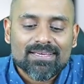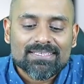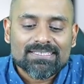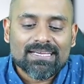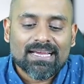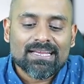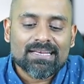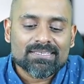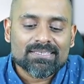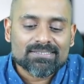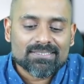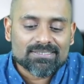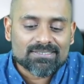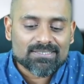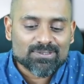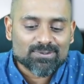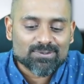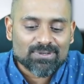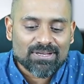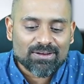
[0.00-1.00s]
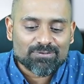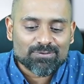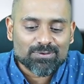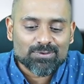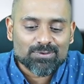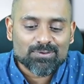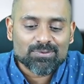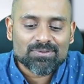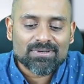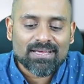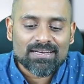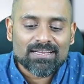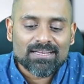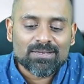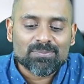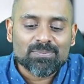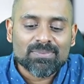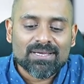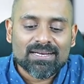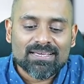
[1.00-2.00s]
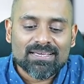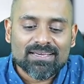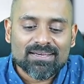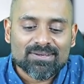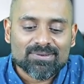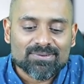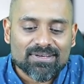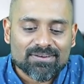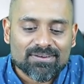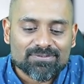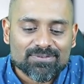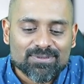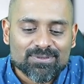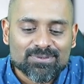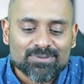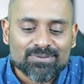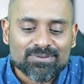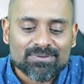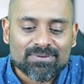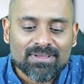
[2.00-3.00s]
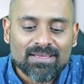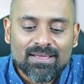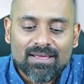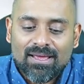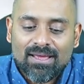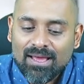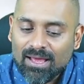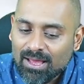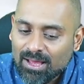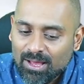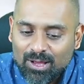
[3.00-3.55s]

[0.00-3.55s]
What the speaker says: Shiny Shashi, good afternoon. Anit Maria, good afternoon.